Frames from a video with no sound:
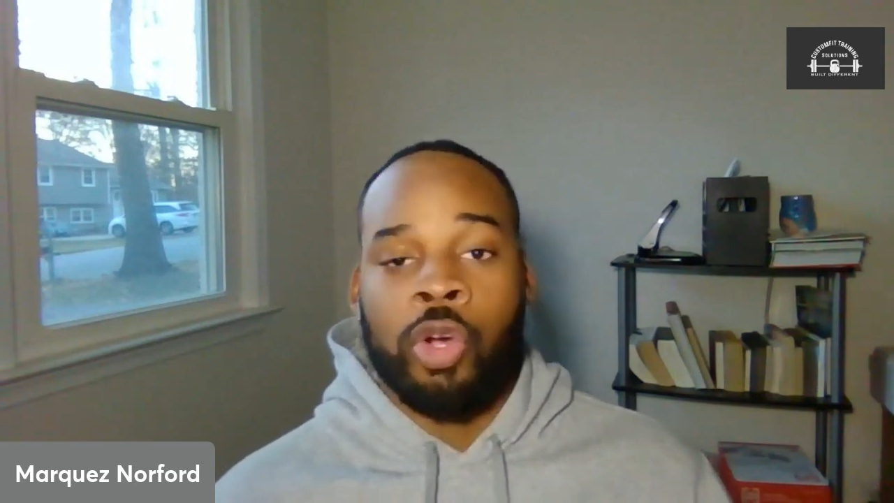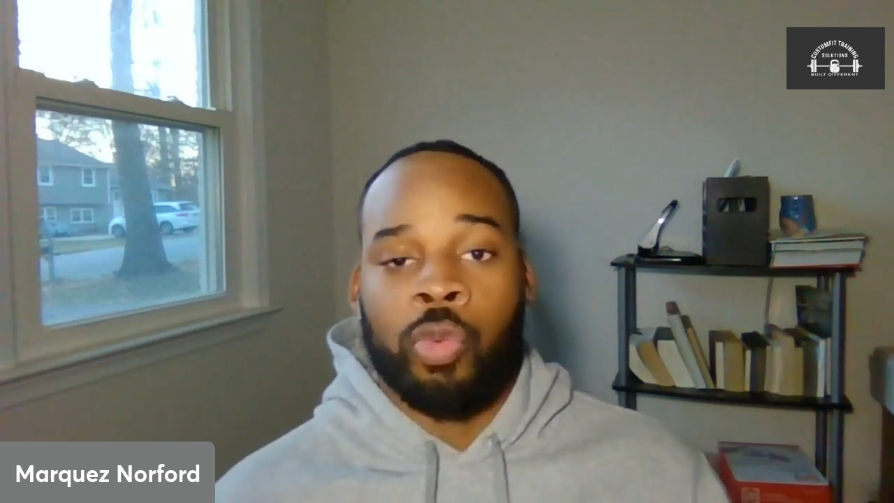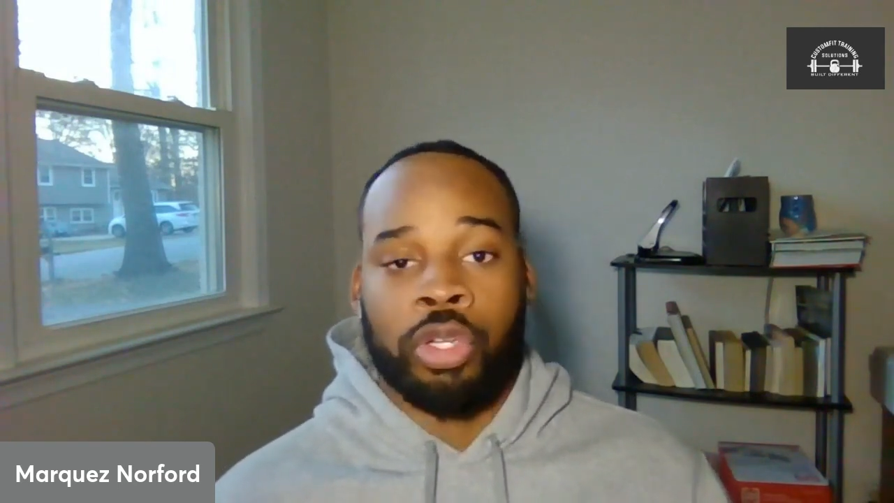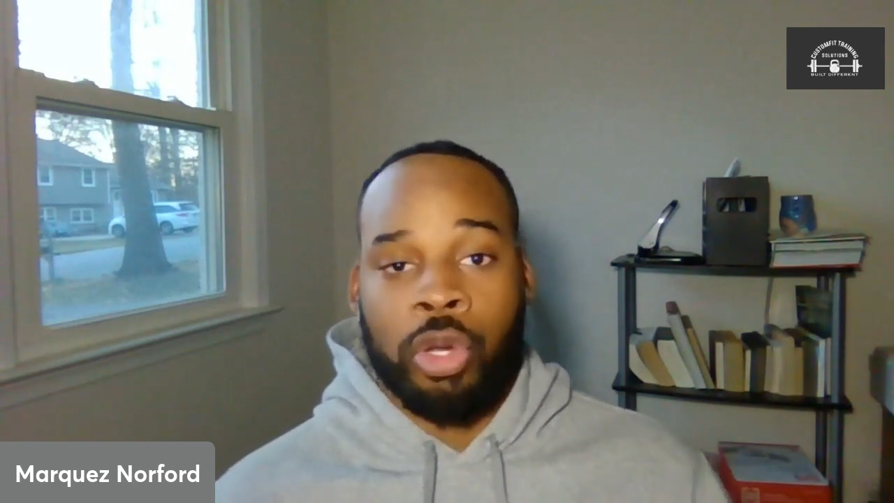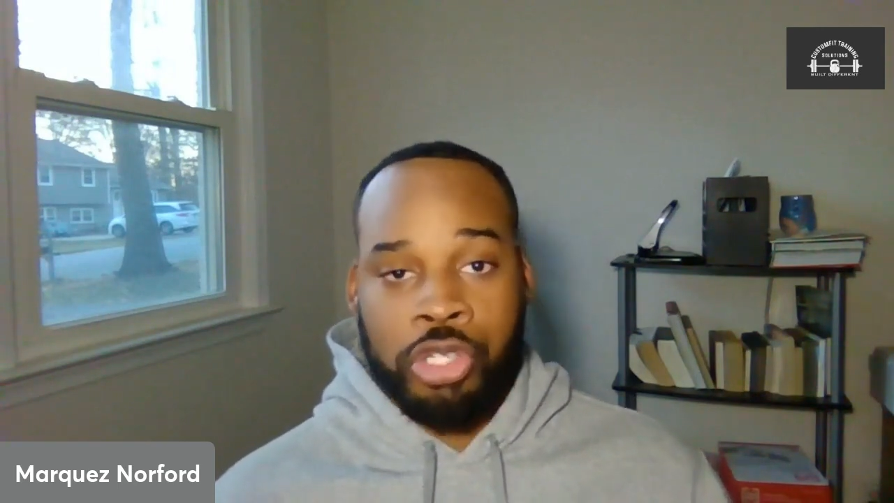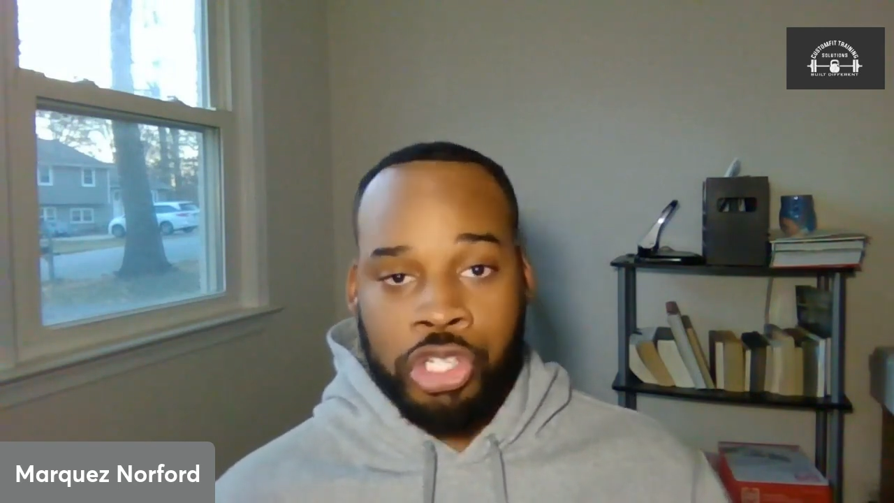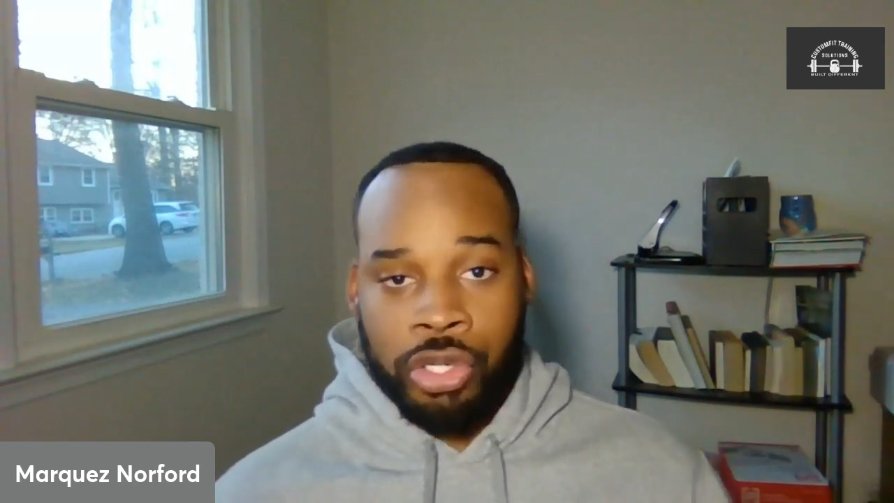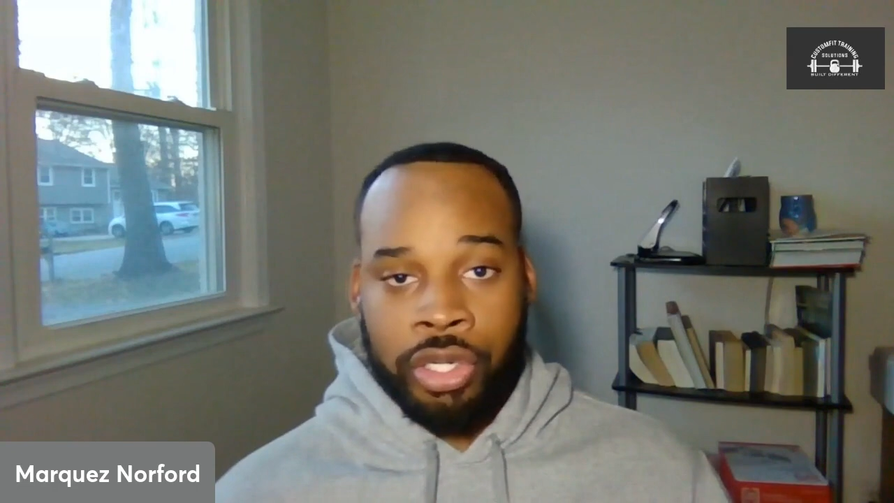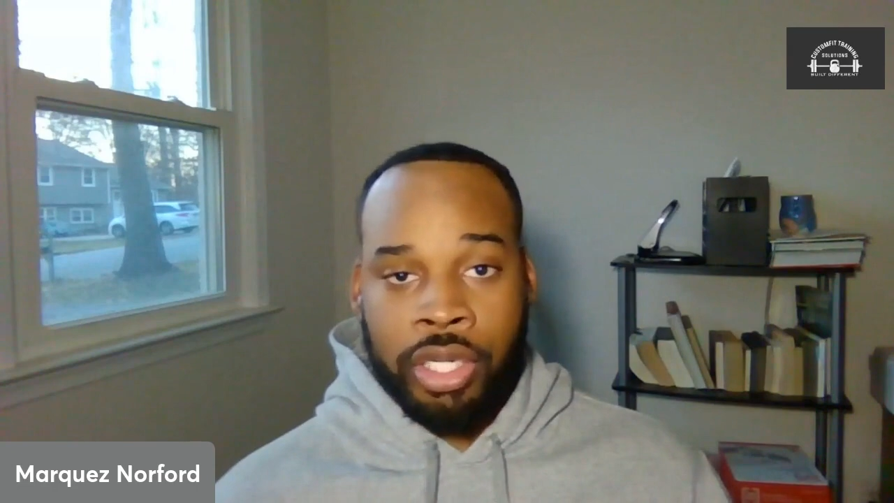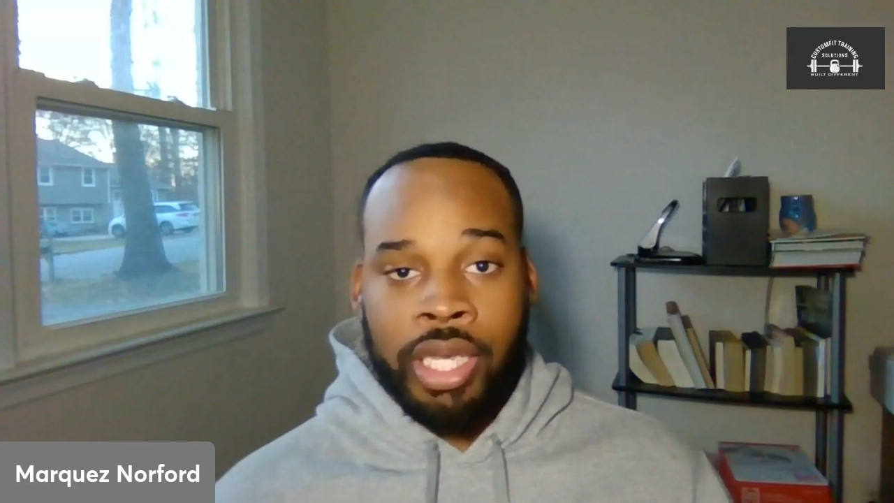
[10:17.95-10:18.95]
were low
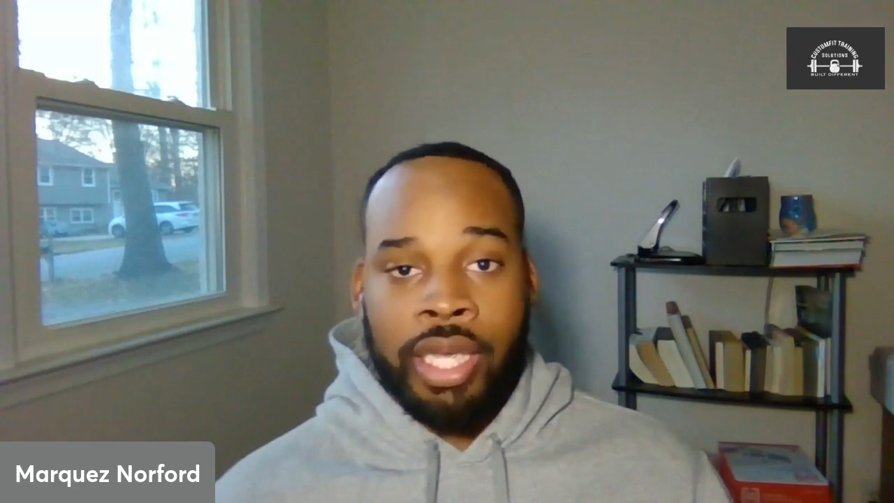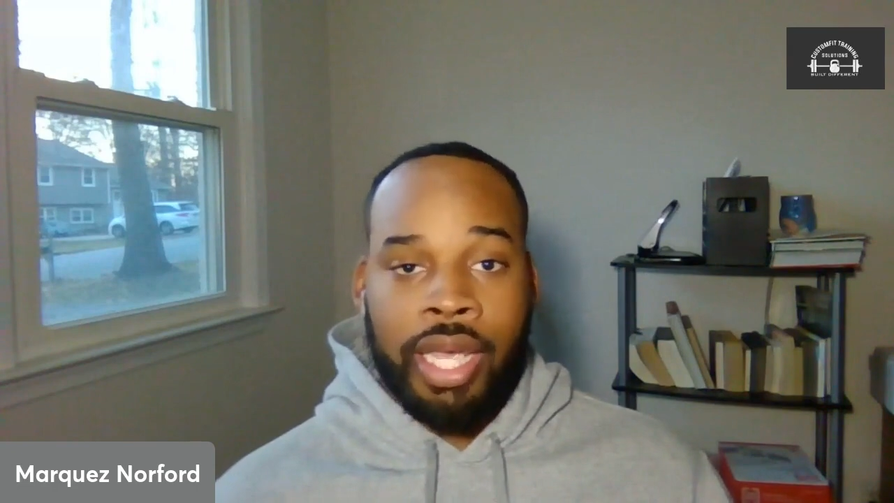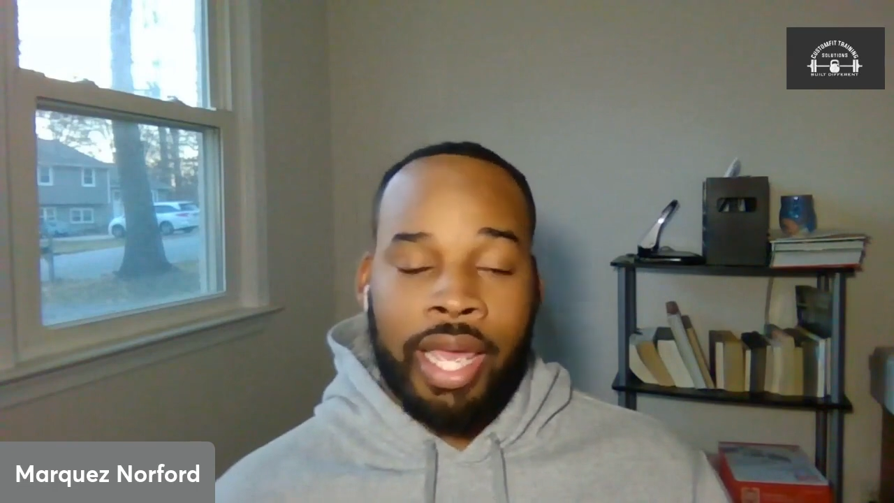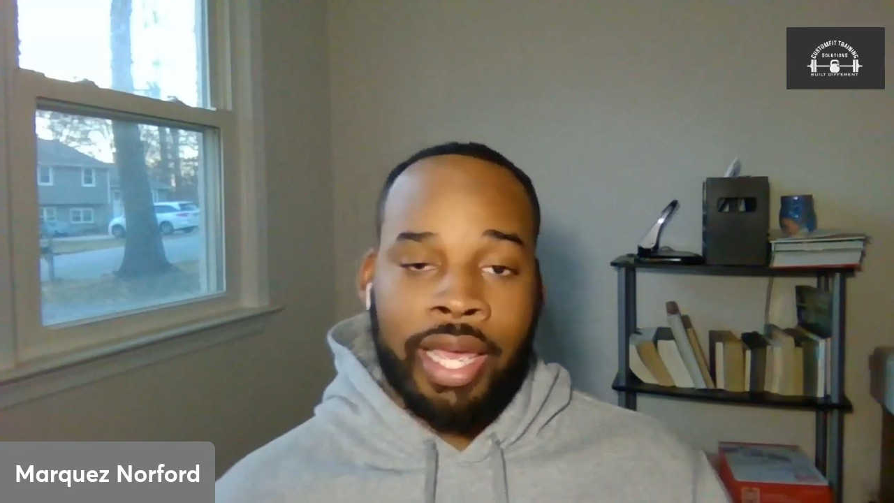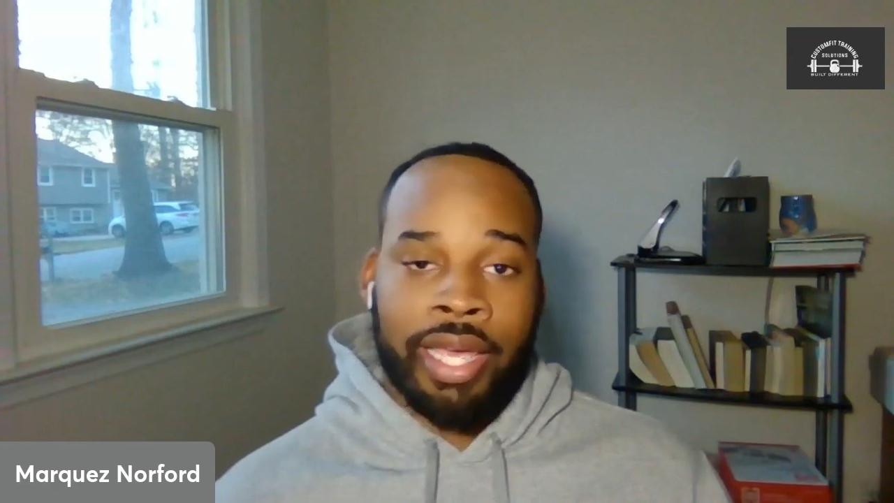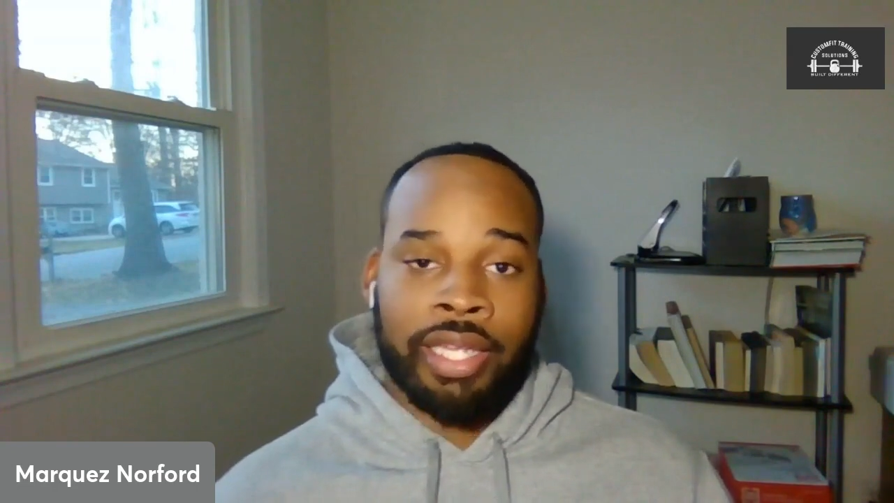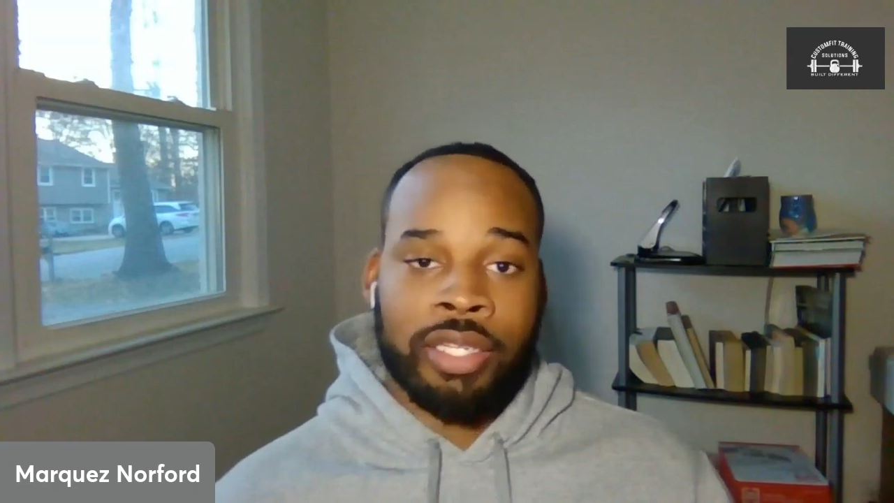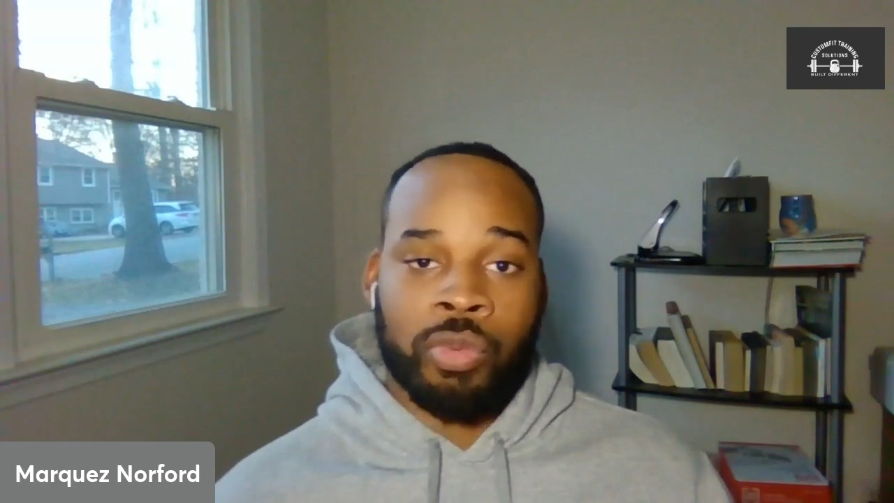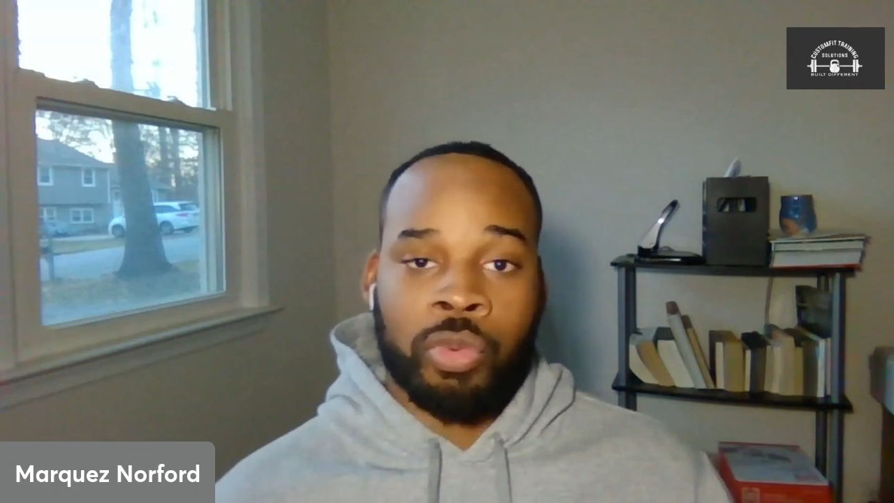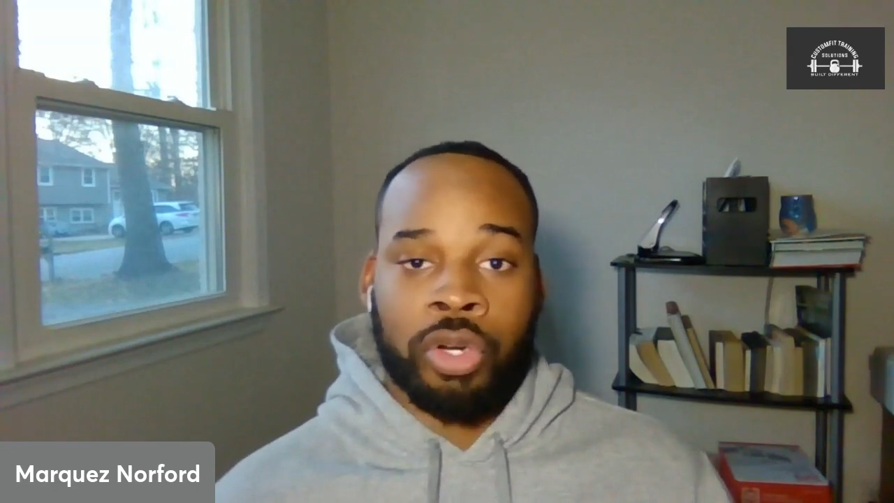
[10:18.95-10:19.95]
sugar
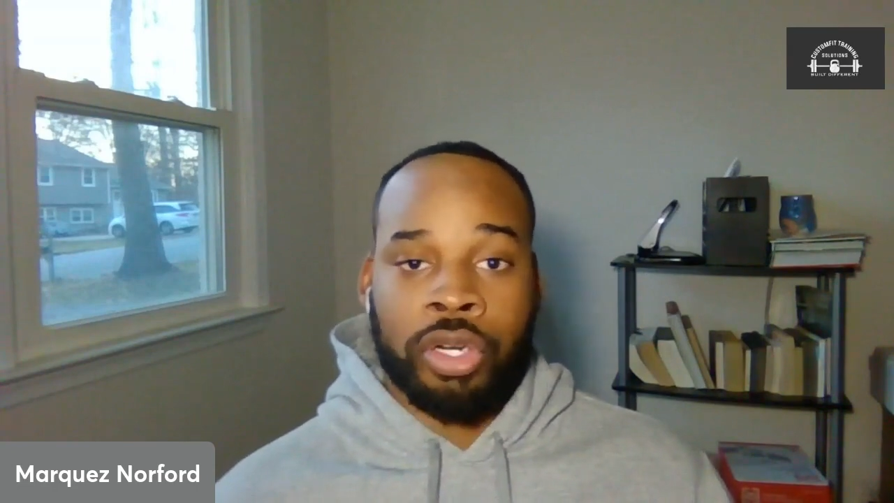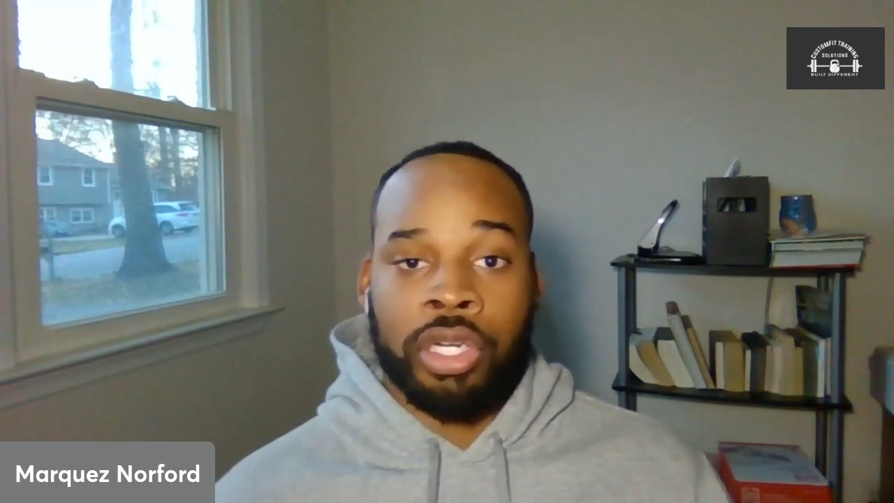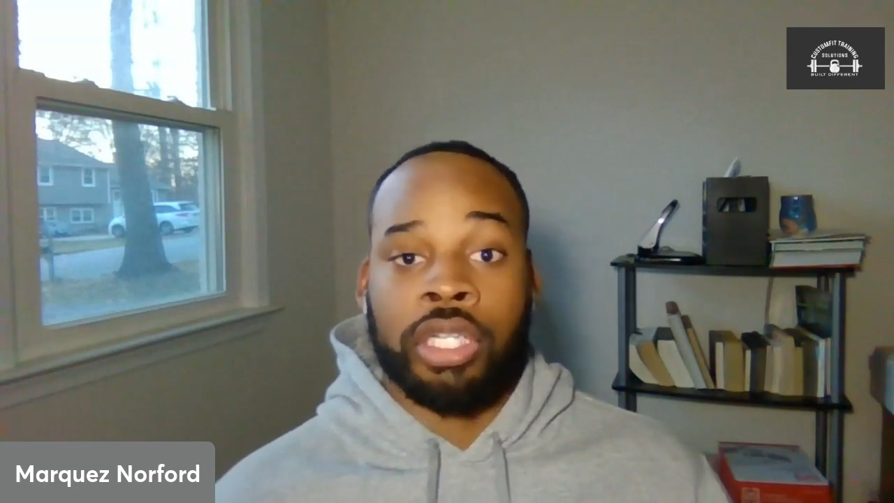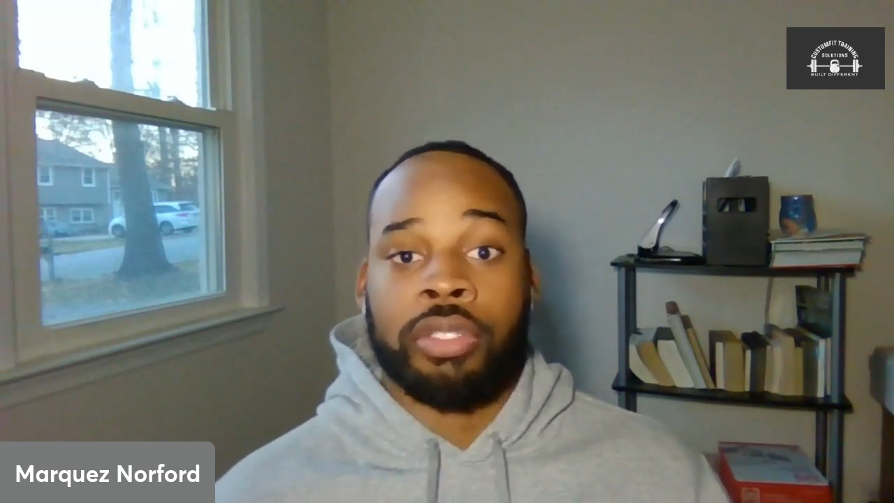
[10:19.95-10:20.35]
and were